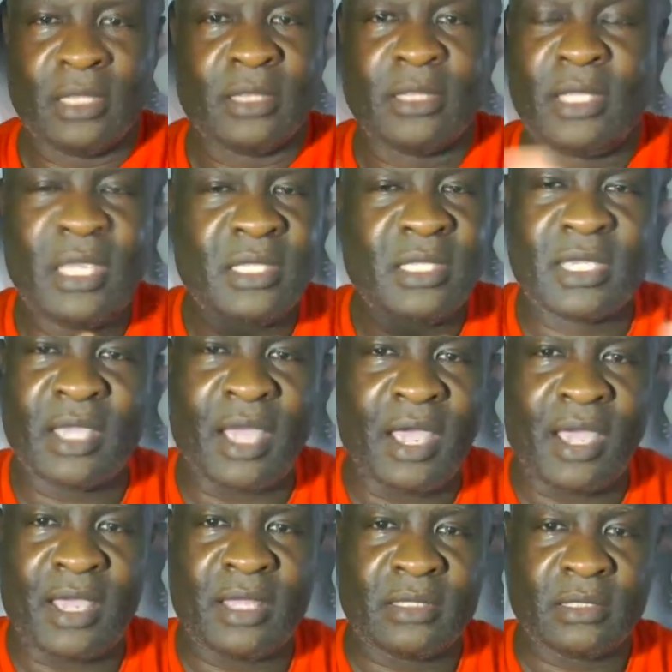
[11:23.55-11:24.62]
These
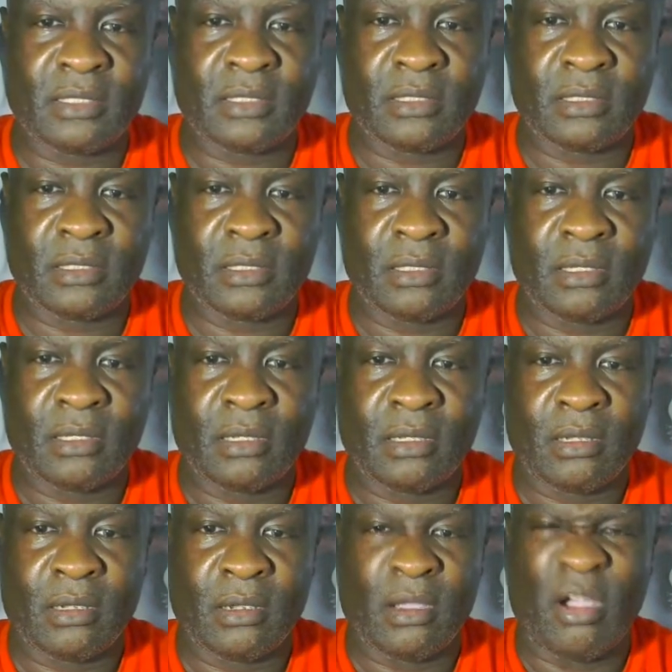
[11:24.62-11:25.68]
gods
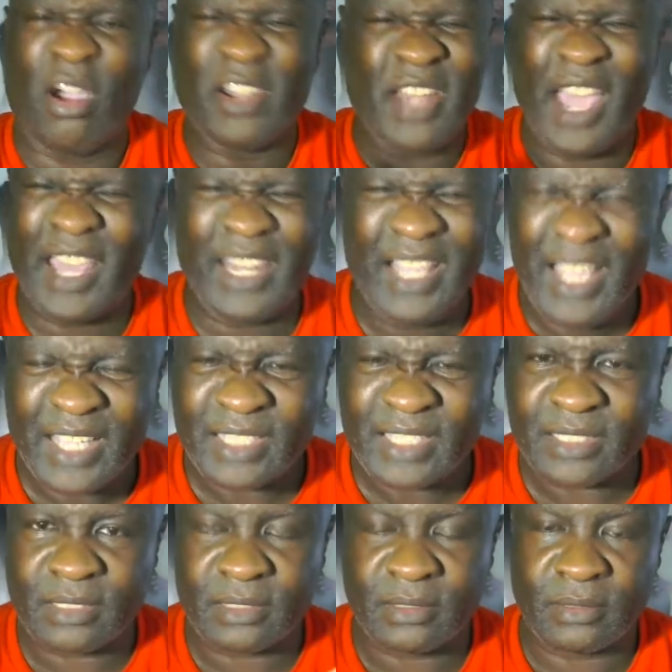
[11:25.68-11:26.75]
are not
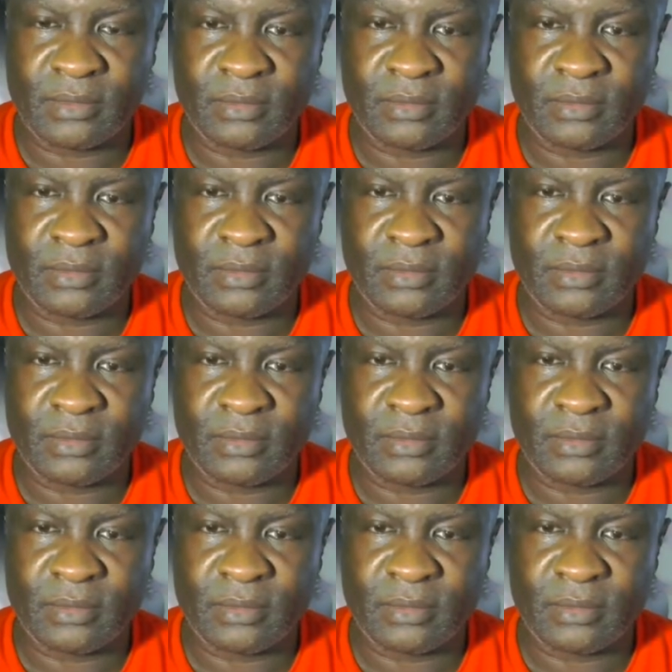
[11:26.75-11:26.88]
us.